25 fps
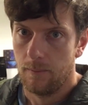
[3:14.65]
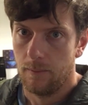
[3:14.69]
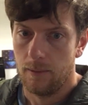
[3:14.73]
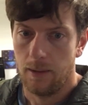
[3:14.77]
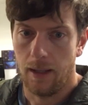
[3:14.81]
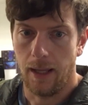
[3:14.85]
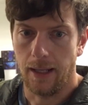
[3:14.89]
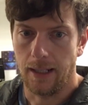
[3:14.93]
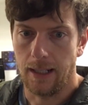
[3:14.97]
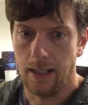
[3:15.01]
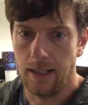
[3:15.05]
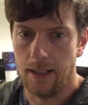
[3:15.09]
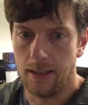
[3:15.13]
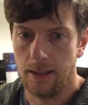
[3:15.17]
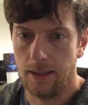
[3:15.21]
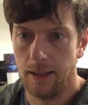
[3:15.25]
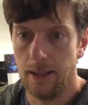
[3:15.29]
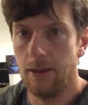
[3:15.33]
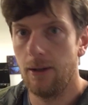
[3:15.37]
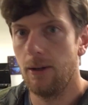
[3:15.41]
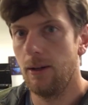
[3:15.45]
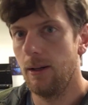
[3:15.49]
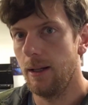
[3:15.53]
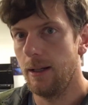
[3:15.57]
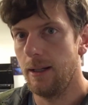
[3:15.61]
like he had
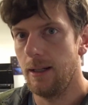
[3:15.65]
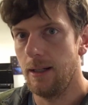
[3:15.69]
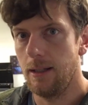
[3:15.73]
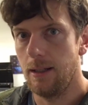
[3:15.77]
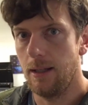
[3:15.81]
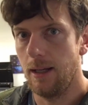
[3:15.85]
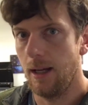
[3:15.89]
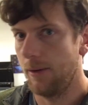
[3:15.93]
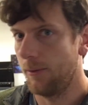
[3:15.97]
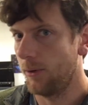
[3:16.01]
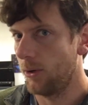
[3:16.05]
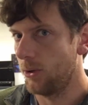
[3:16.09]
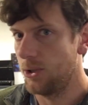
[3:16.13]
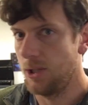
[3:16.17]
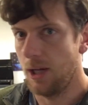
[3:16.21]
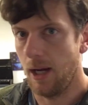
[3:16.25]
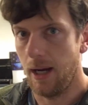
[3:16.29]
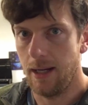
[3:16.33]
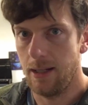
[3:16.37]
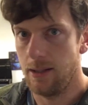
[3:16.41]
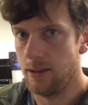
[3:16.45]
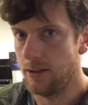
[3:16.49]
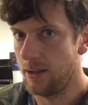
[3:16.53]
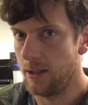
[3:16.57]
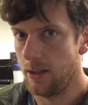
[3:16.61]
literally never
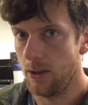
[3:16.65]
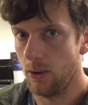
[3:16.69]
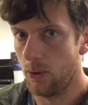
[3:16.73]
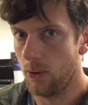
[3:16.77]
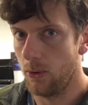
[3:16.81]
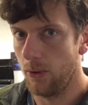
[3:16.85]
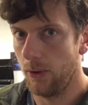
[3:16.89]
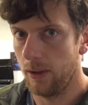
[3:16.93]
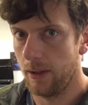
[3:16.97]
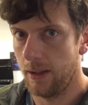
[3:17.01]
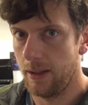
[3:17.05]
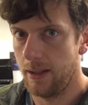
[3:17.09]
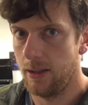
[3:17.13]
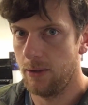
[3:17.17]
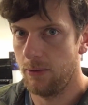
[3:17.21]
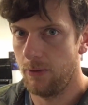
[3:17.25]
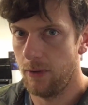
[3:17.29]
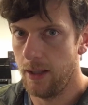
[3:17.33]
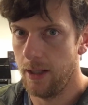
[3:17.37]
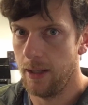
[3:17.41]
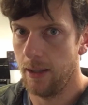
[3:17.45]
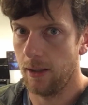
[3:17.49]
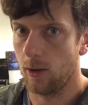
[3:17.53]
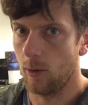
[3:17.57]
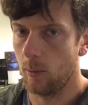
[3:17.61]
changed the oil in his
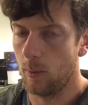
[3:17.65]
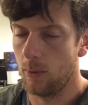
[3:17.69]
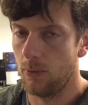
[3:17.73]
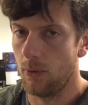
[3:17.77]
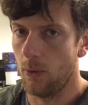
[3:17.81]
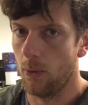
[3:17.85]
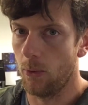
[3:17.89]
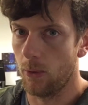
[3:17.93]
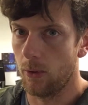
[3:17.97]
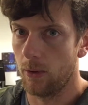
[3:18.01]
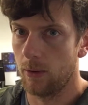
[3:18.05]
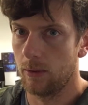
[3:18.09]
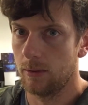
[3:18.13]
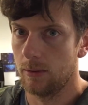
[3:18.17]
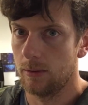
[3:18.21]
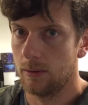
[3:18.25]
vehicle before.